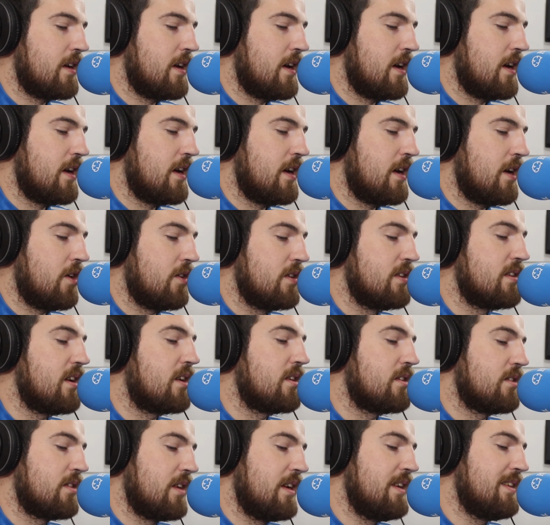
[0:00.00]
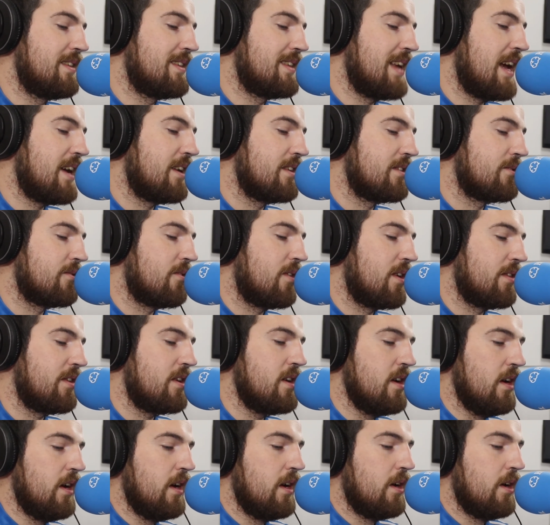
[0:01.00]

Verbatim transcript: uh, or he's out, so he says rather,